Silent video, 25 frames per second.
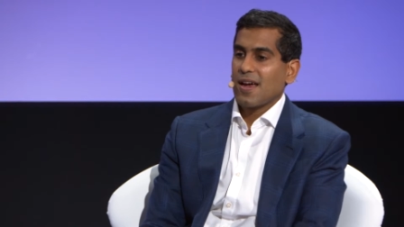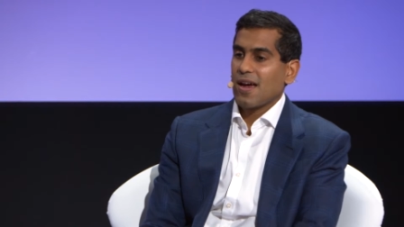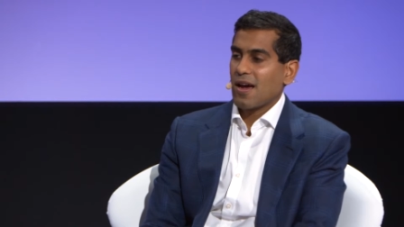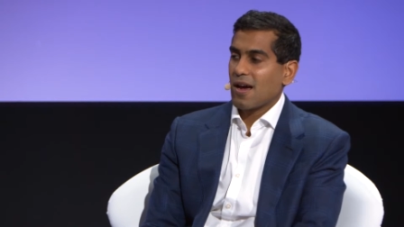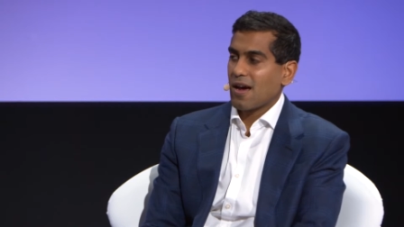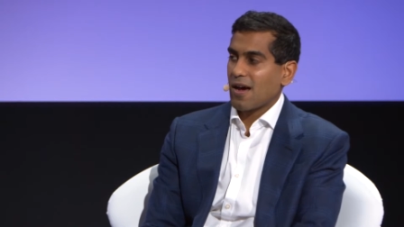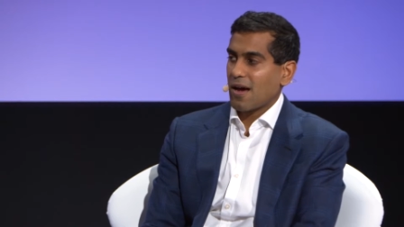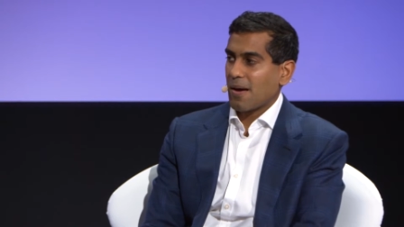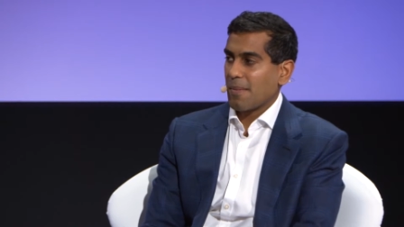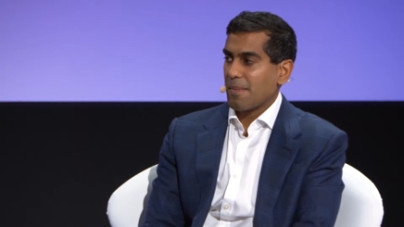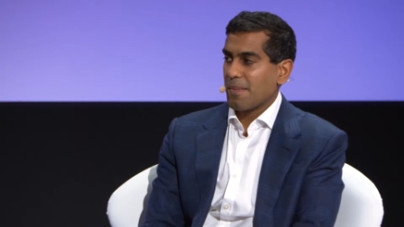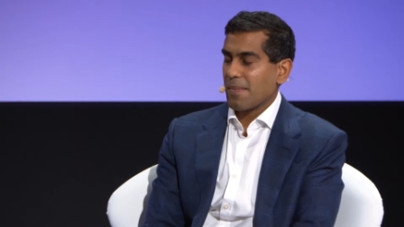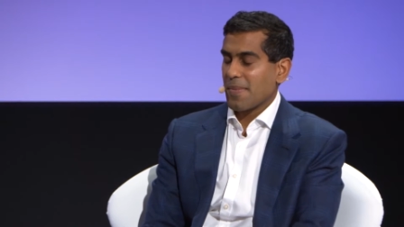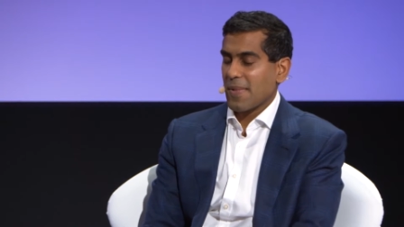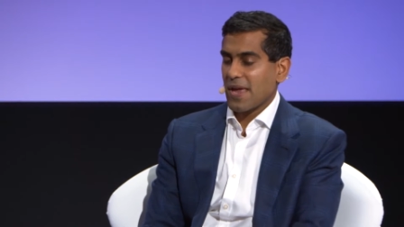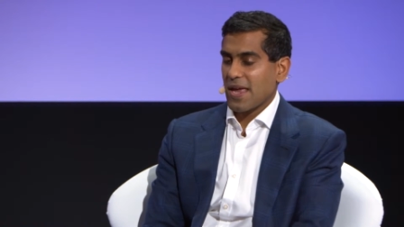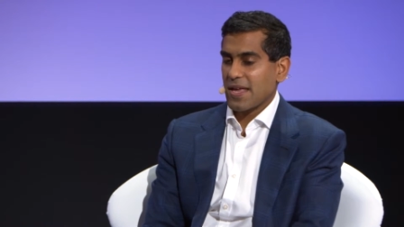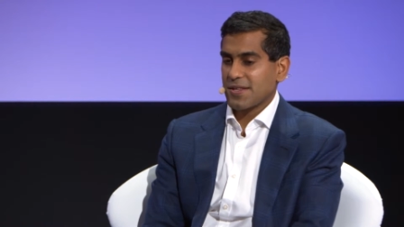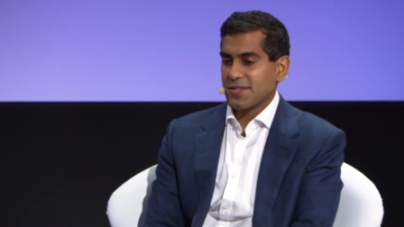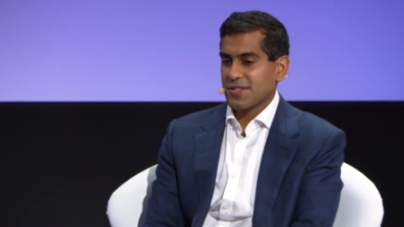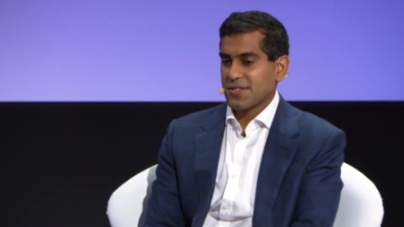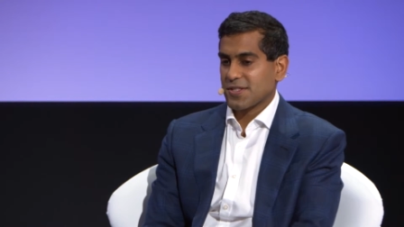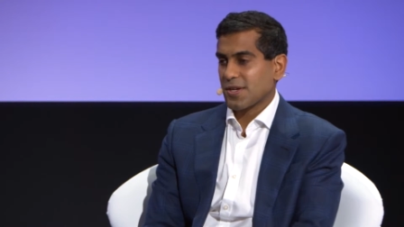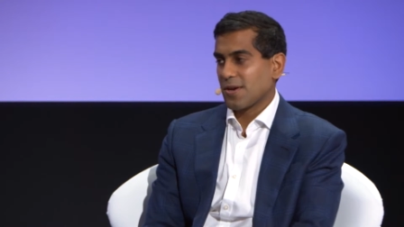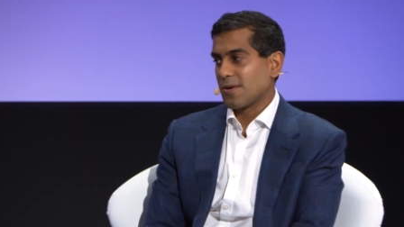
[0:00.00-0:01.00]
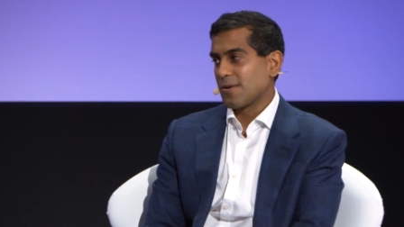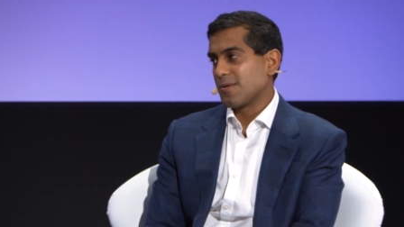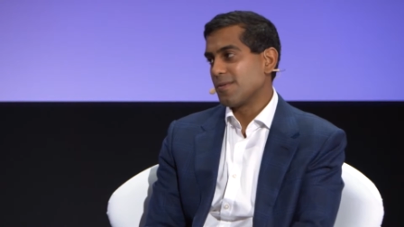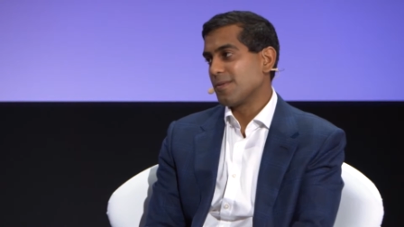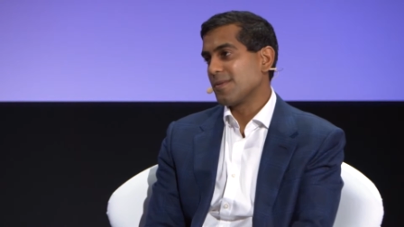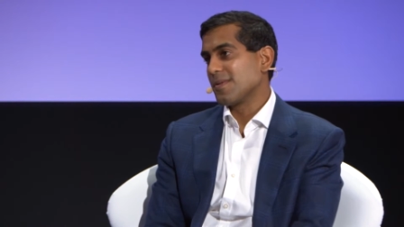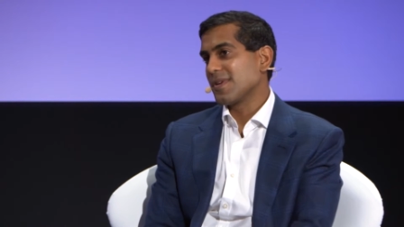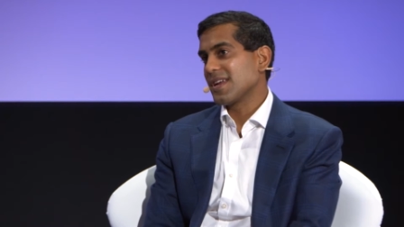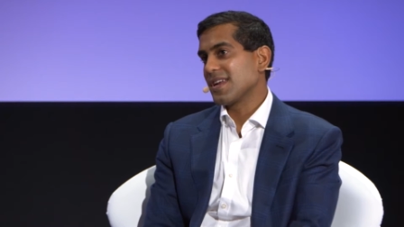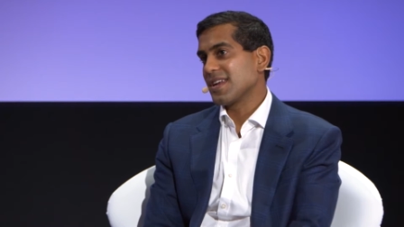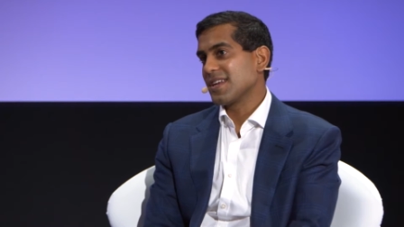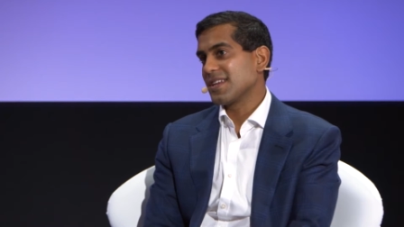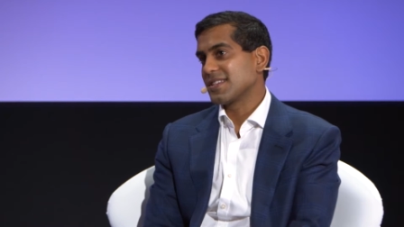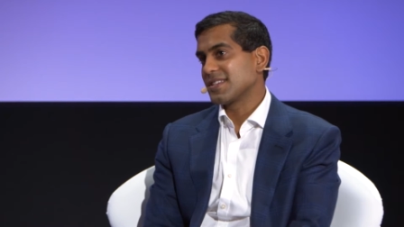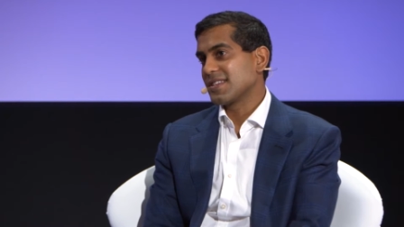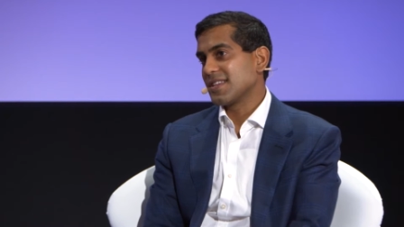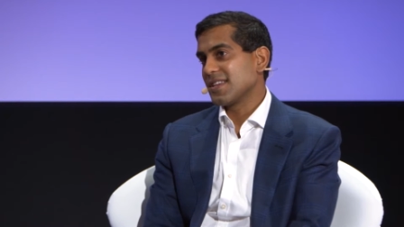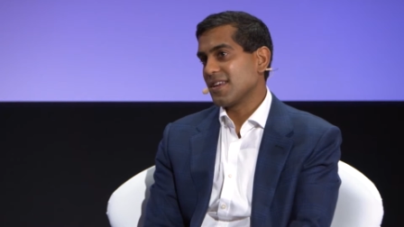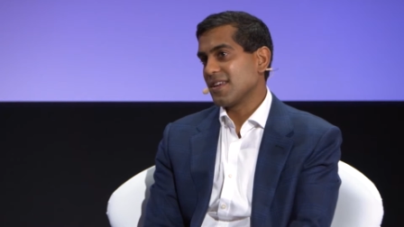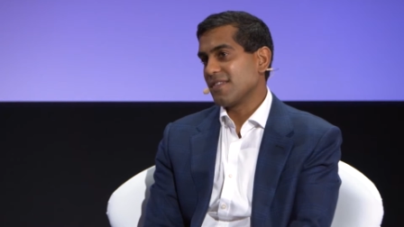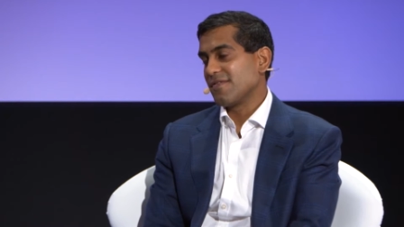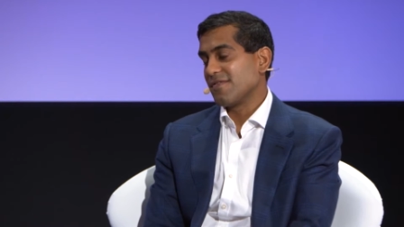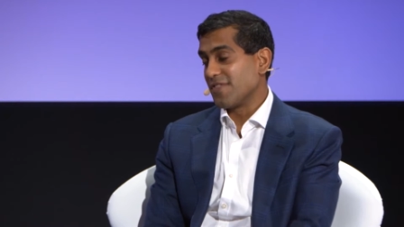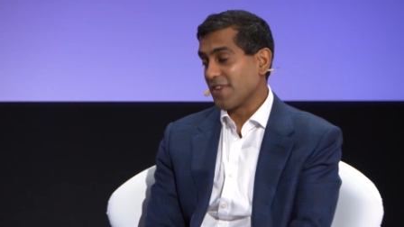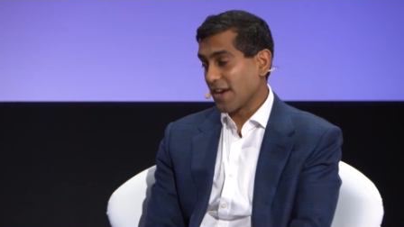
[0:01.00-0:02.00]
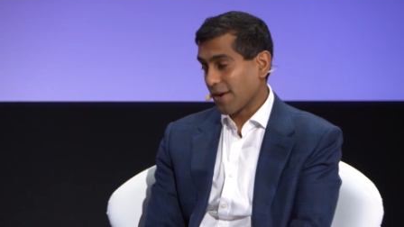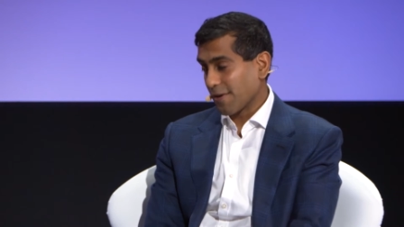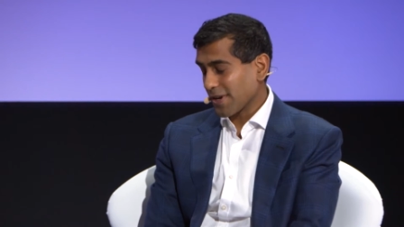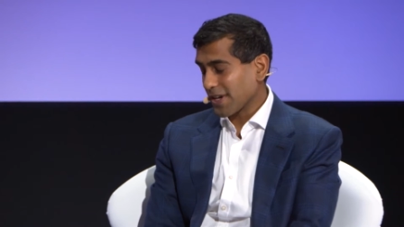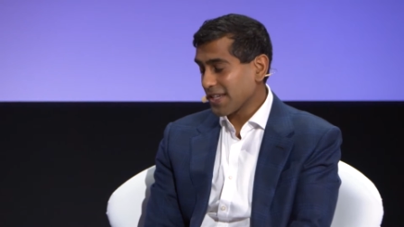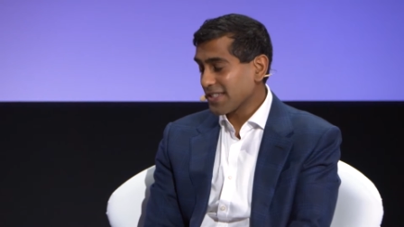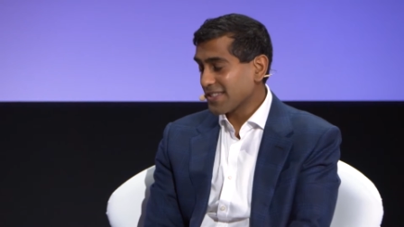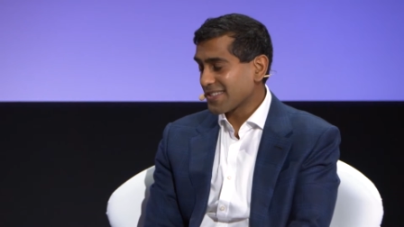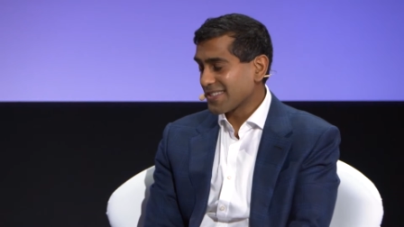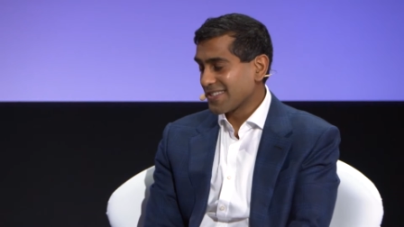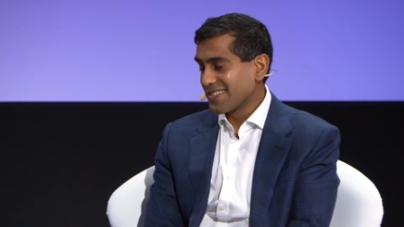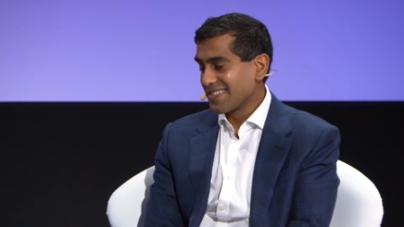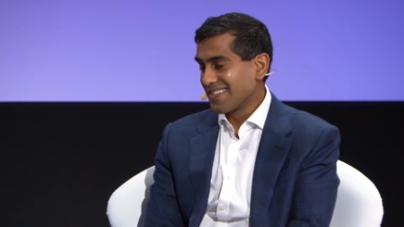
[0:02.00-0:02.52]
Um, and so it, it varies.